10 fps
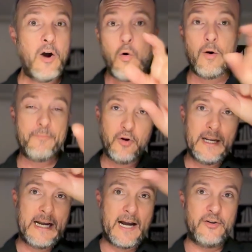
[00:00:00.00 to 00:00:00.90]
or
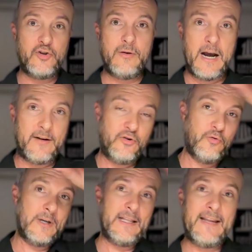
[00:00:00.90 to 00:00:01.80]
putting a
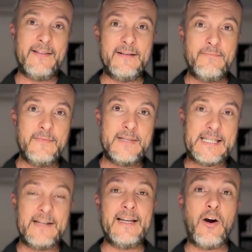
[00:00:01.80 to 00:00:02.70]
grill in the
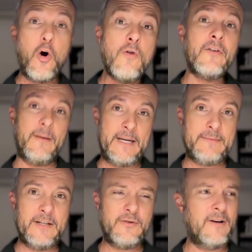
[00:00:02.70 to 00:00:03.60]
ceiling over the
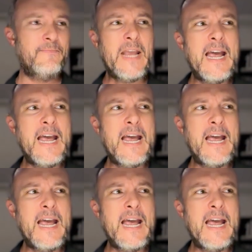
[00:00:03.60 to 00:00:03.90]
basement door.